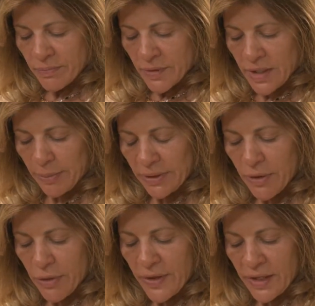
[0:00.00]
Couple
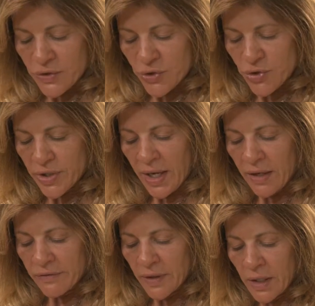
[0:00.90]
other things. You should
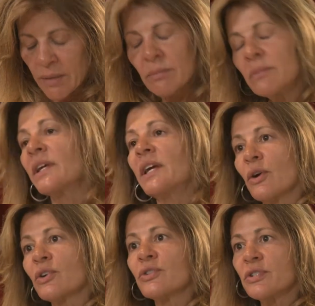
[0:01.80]
have the
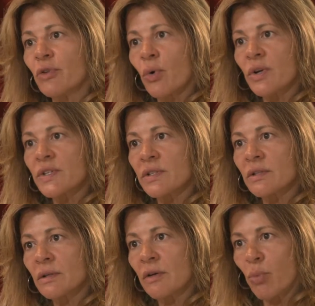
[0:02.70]
characters, of course,
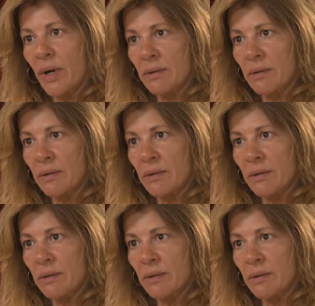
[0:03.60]
of